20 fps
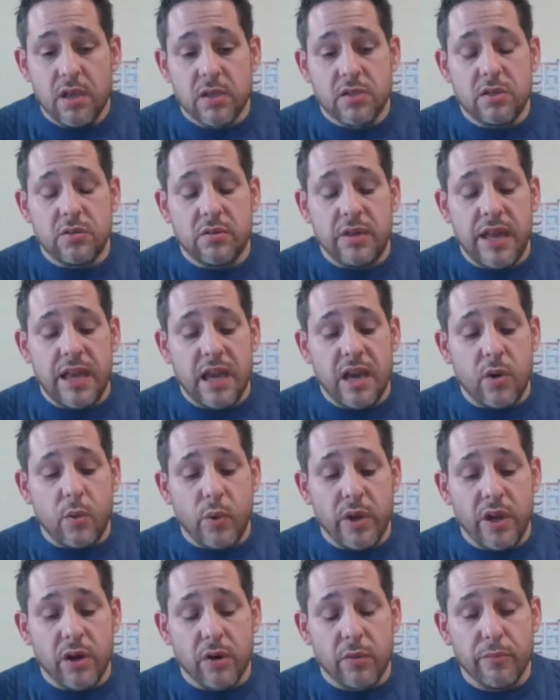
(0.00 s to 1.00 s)
to now
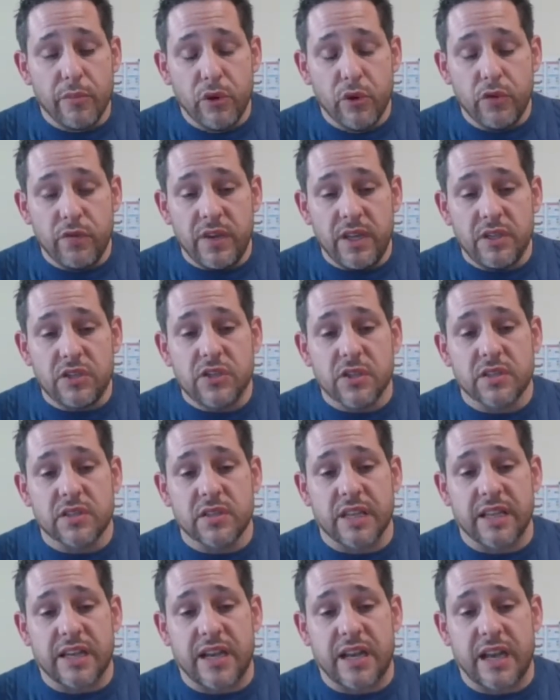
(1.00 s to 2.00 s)
we are moving,
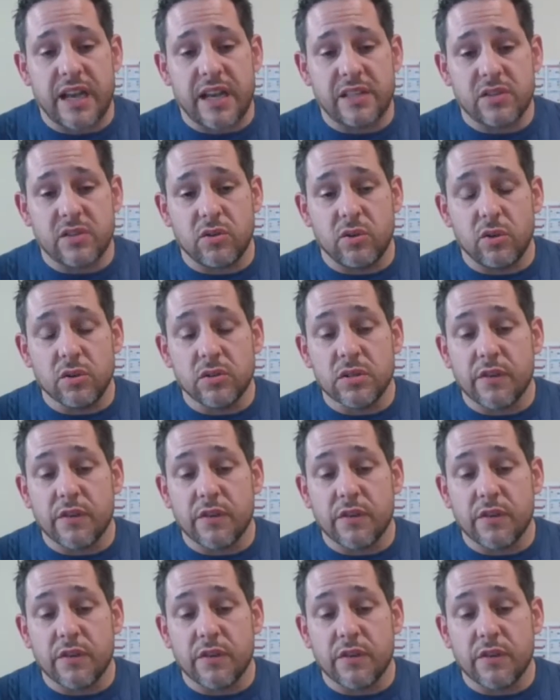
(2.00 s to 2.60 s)
just like high school,